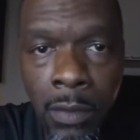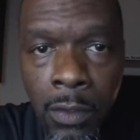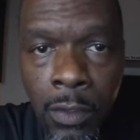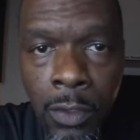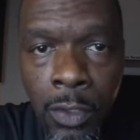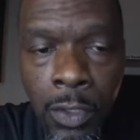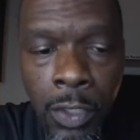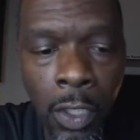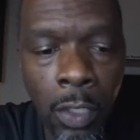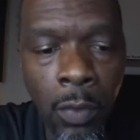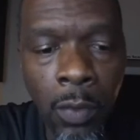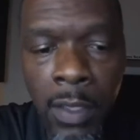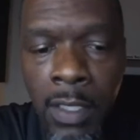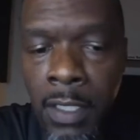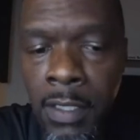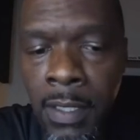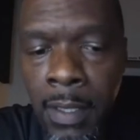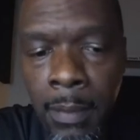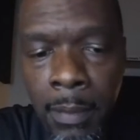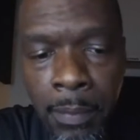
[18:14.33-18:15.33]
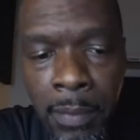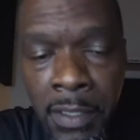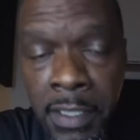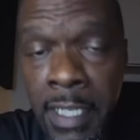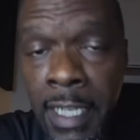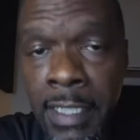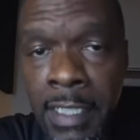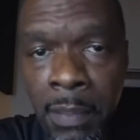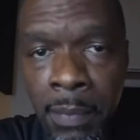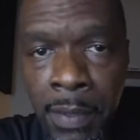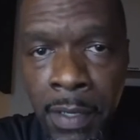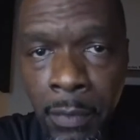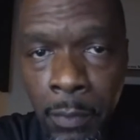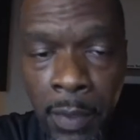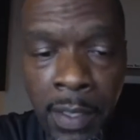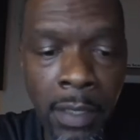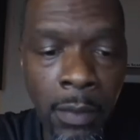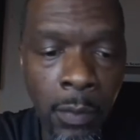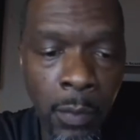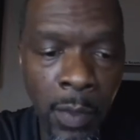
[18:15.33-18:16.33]
show what the protected
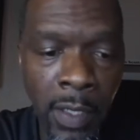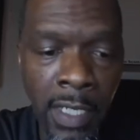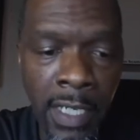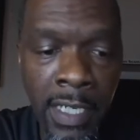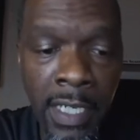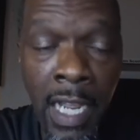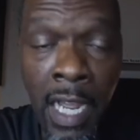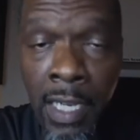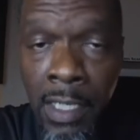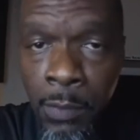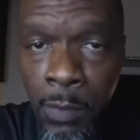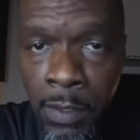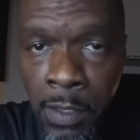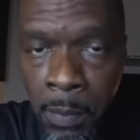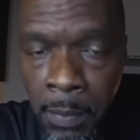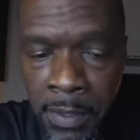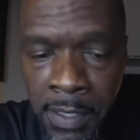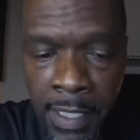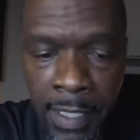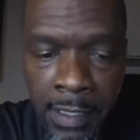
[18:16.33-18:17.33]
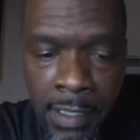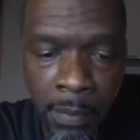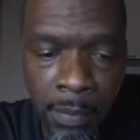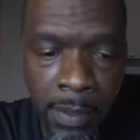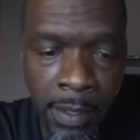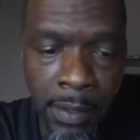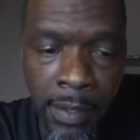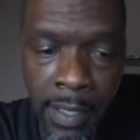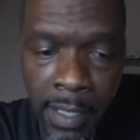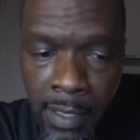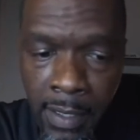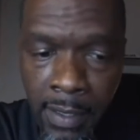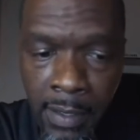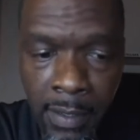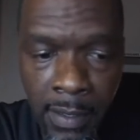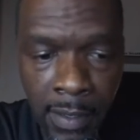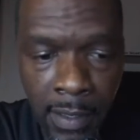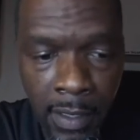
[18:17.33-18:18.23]
period, we acknowledge what the protected period is.